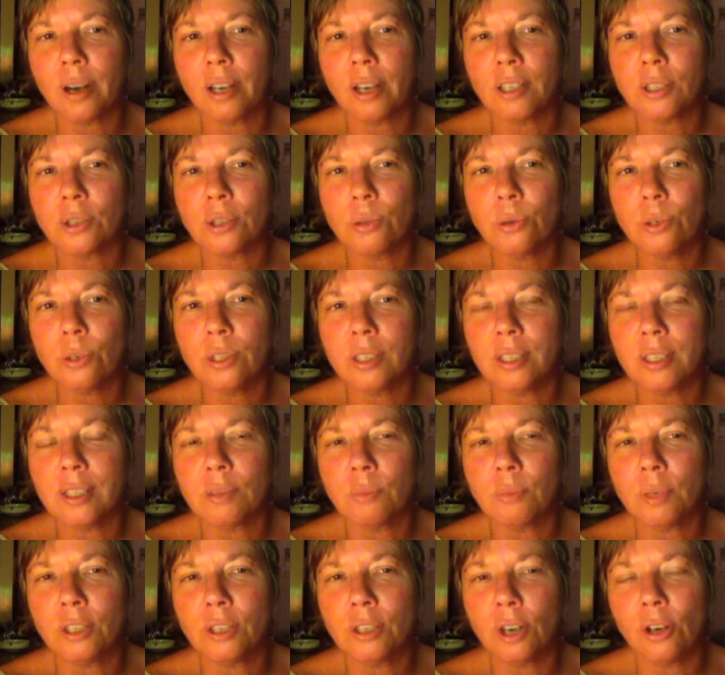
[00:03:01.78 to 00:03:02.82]
where our source is,
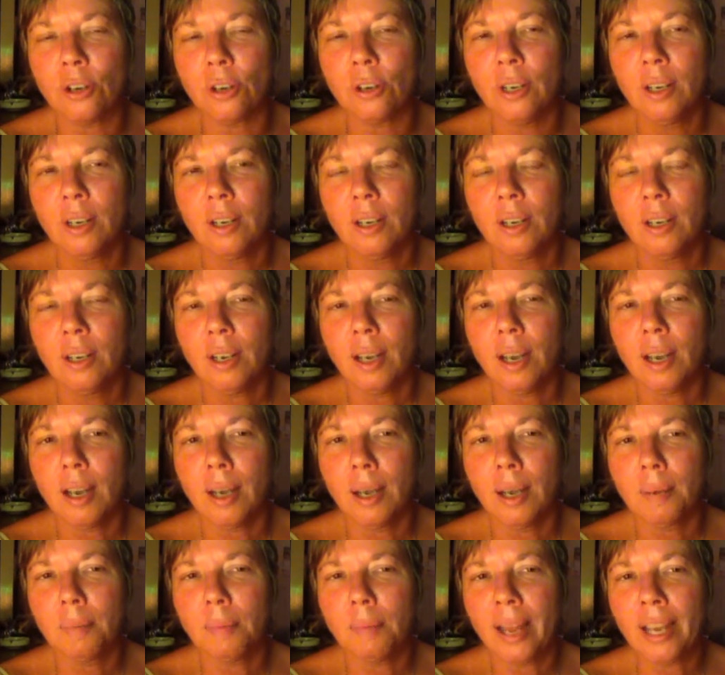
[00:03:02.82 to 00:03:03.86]
and we don't
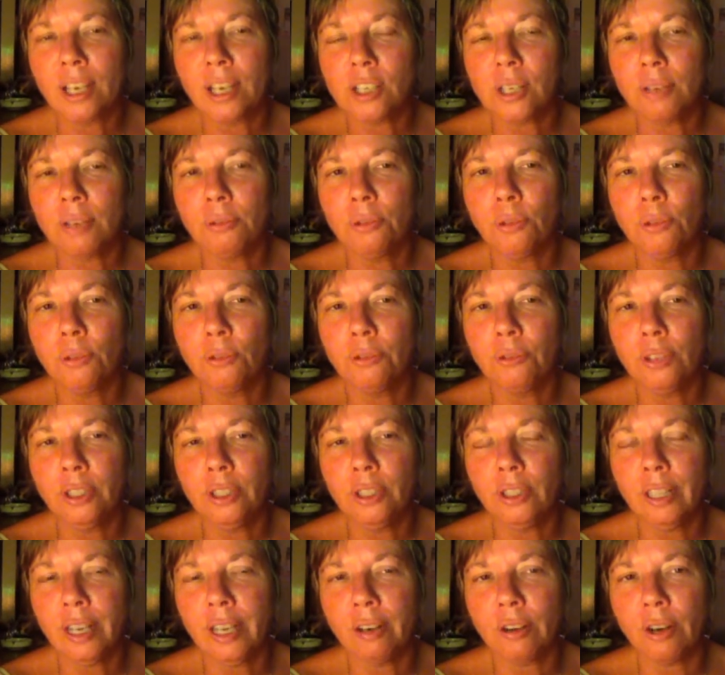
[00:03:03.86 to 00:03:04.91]
actually
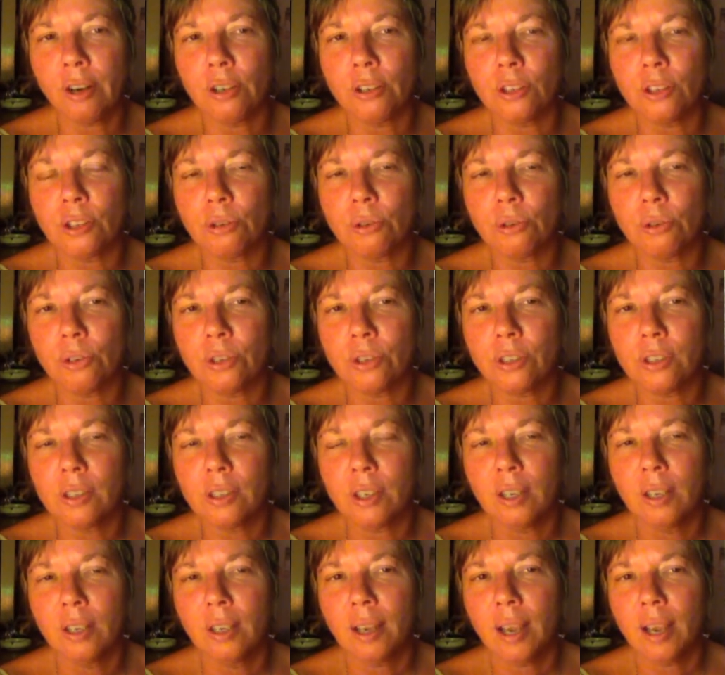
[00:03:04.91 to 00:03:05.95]
fulfill our own source
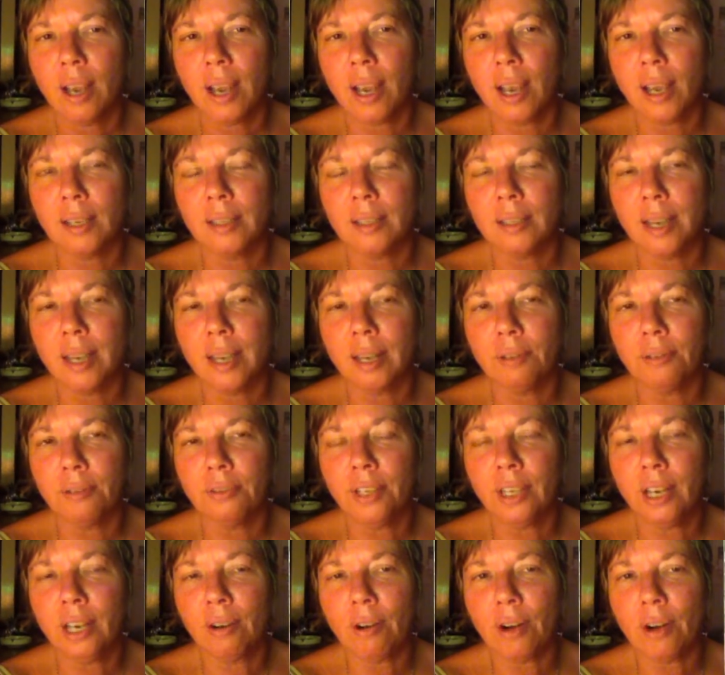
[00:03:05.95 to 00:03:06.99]
and
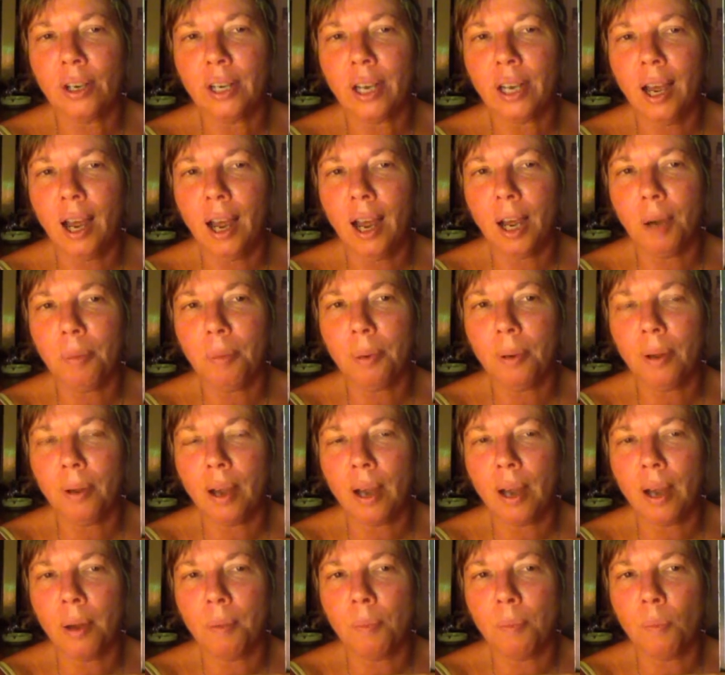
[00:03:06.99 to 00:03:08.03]
fill our own cup,
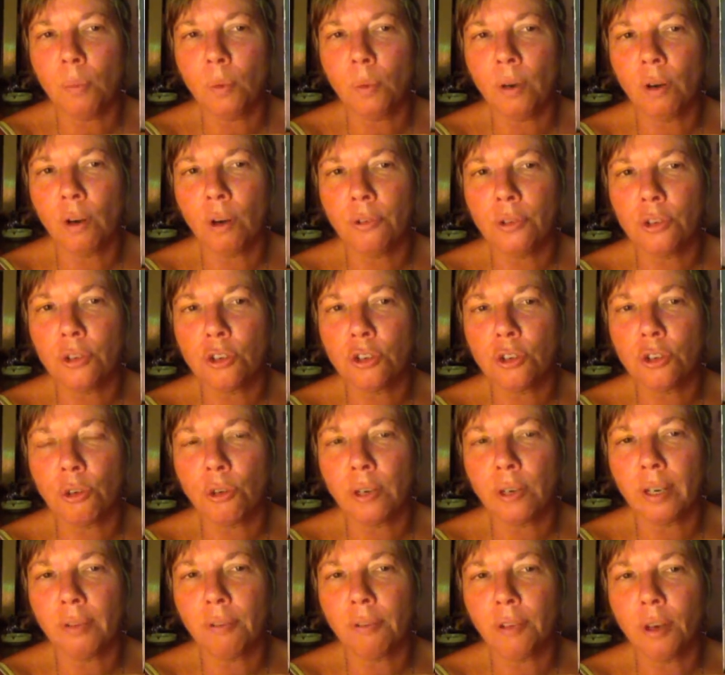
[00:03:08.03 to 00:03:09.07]
we're often
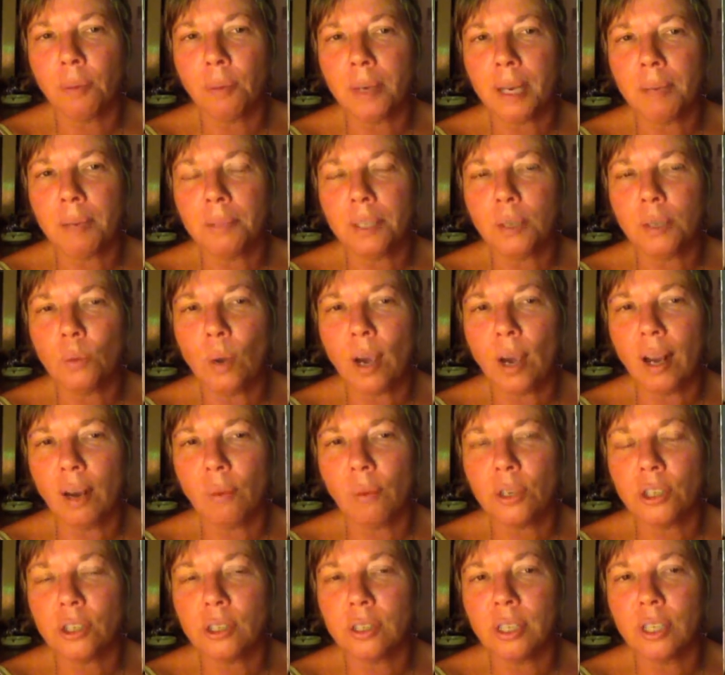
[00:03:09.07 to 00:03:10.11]
drawing from an empty well,
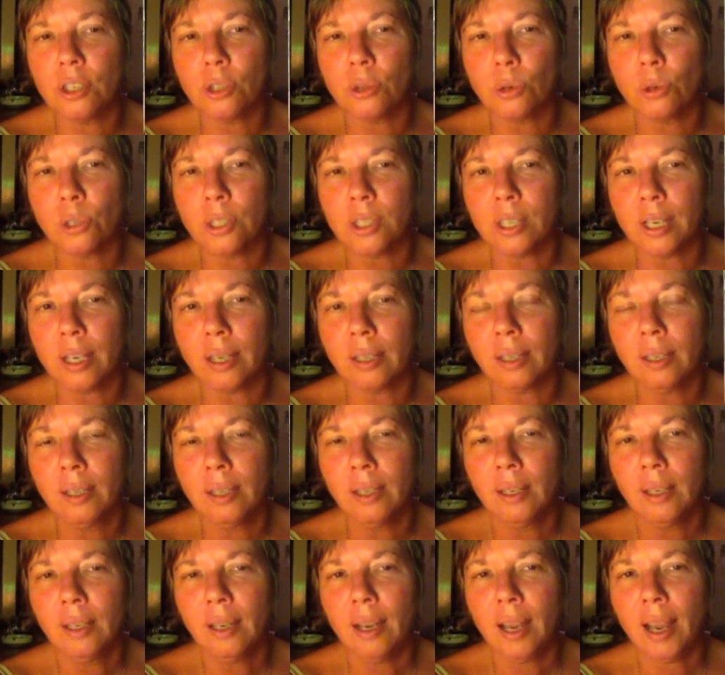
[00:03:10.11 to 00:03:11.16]
which is exhausting.
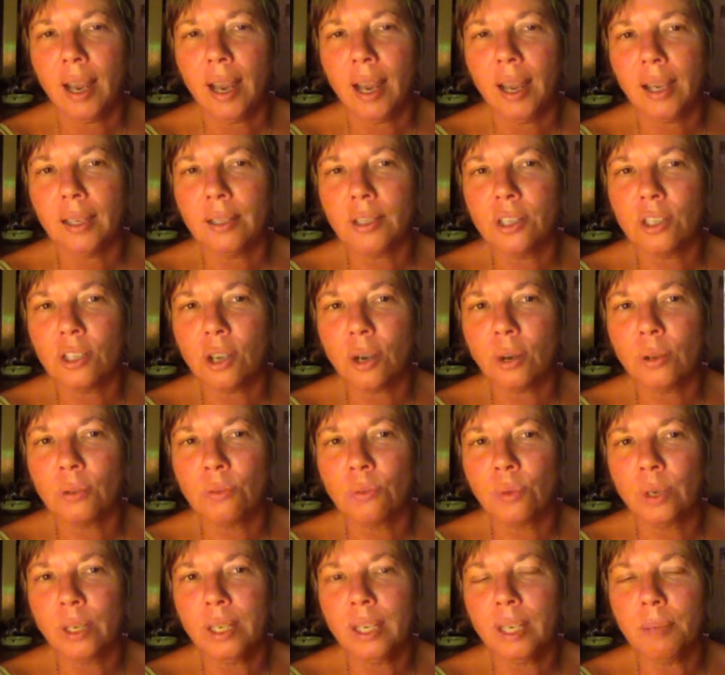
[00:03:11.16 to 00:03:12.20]
And so
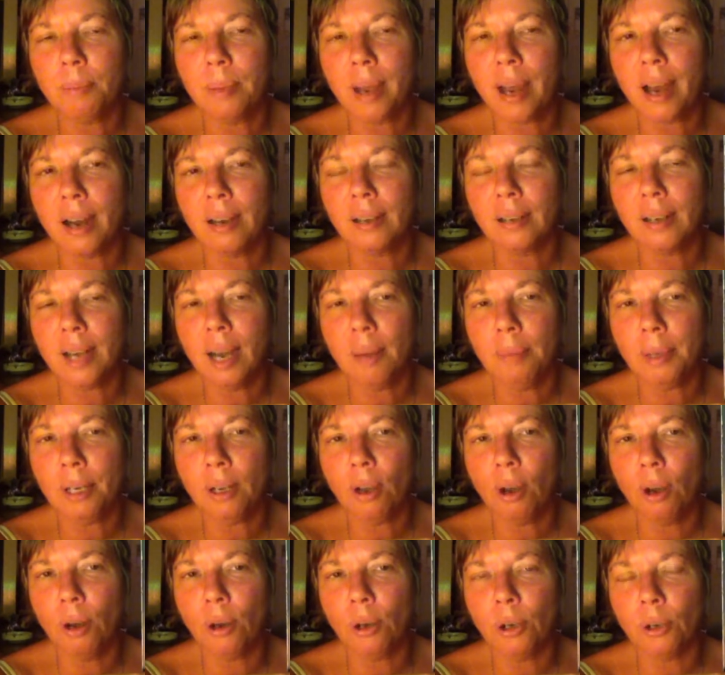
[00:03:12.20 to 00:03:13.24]
it's really about coming
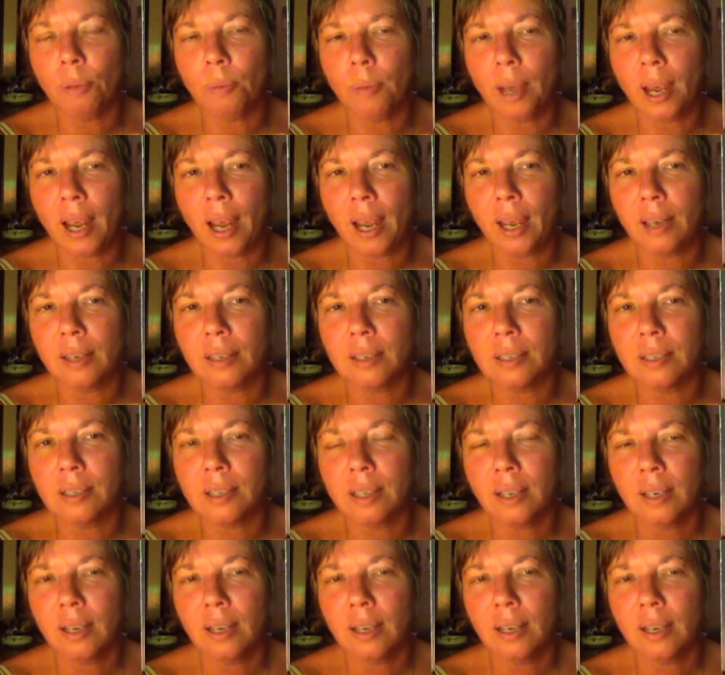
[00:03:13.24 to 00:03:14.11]
home and